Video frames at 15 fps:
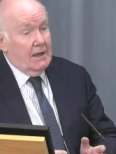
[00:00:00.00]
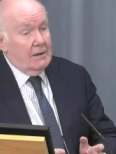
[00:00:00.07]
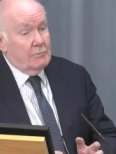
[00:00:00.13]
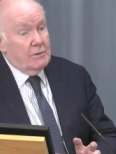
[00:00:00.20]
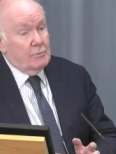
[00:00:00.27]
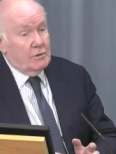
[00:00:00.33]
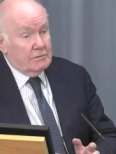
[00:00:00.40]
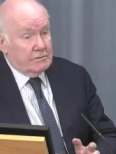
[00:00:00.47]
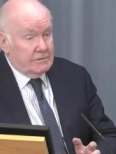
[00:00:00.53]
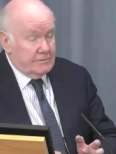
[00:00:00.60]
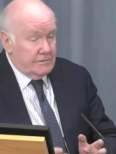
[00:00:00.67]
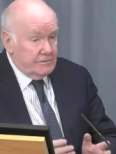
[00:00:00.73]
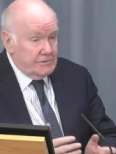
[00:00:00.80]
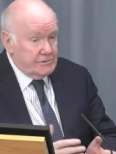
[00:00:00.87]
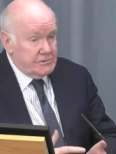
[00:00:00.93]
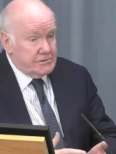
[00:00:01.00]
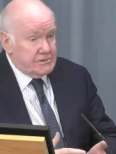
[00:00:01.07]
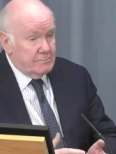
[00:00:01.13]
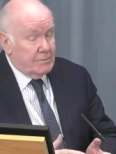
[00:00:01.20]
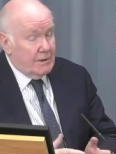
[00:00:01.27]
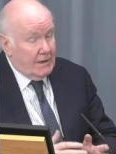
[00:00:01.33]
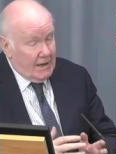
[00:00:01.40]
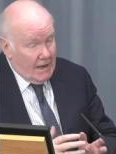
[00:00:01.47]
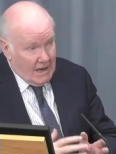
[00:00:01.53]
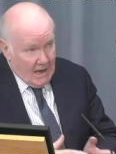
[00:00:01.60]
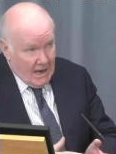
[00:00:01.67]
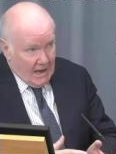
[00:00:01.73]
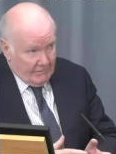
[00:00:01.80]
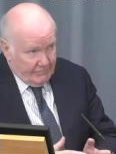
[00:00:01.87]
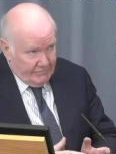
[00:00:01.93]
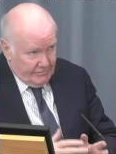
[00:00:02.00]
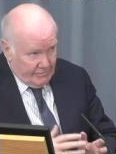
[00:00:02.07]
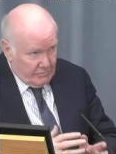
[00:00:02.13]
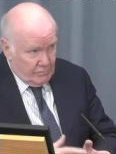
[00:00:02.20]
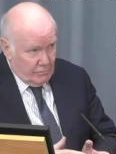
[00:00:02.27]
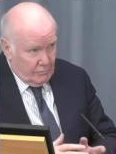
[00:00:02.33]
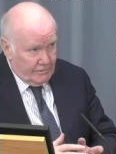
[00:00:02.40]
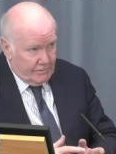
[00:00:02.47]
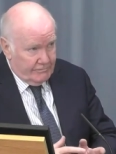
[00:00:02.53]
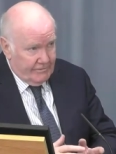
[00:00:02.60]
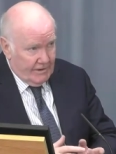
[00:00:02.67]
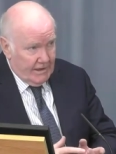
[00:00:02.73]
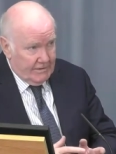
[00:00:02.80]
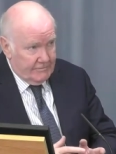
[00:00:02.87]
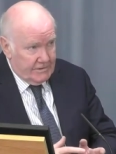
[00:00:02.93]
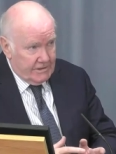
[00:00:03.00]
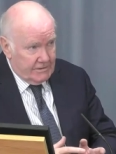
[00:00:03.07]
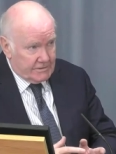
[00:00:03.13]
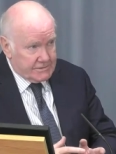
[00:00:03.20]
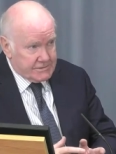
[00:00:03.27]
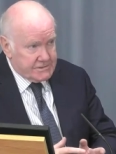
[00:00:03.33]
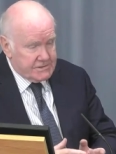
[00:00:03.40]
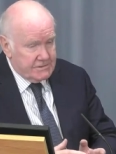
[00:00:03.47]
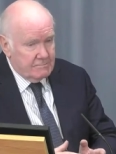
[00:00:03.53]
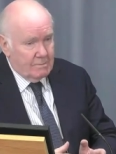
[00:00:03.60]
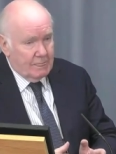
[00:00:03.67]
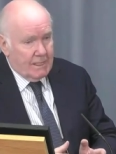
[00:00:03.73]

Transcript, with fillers: and we wanted to reduce it by half over five years.